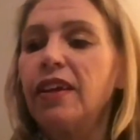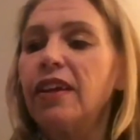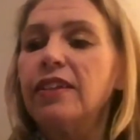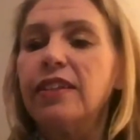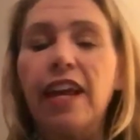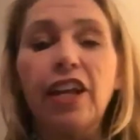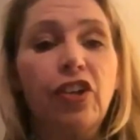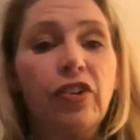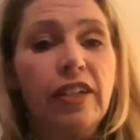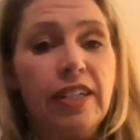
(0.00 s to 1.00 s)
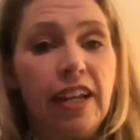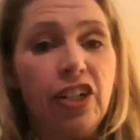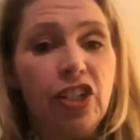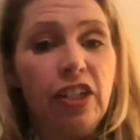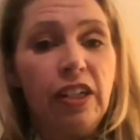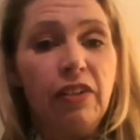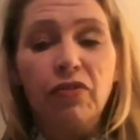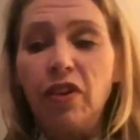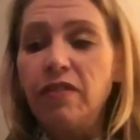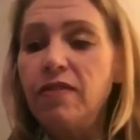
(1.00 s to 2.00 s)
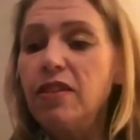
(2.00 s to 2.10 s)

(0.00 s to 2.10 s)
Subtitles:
Set your intention in front of the